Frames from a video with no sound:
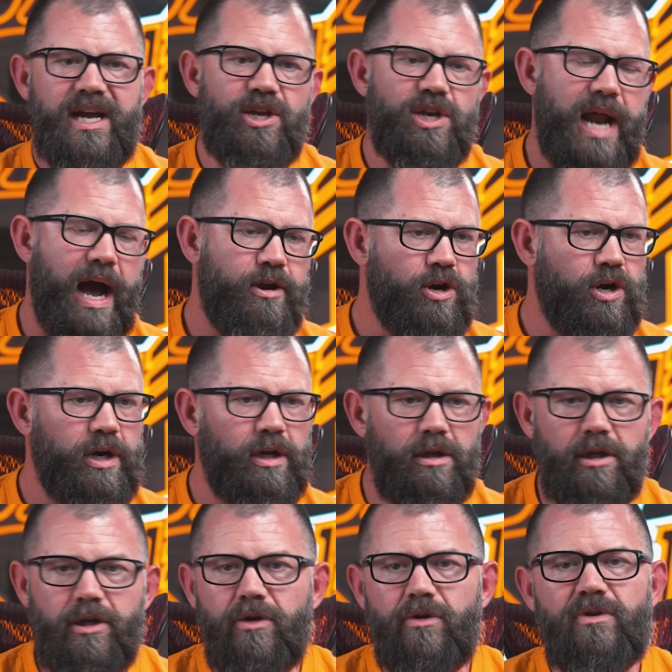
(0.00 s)
Now you're gonna
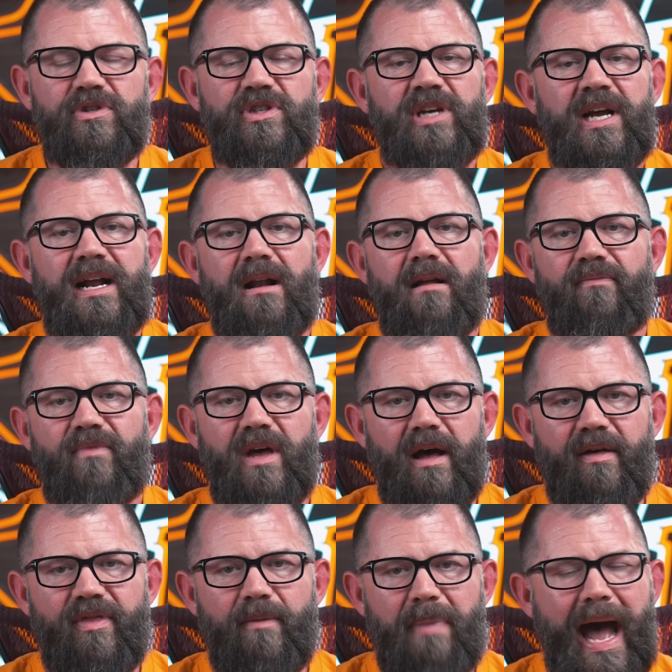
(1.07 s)
lose the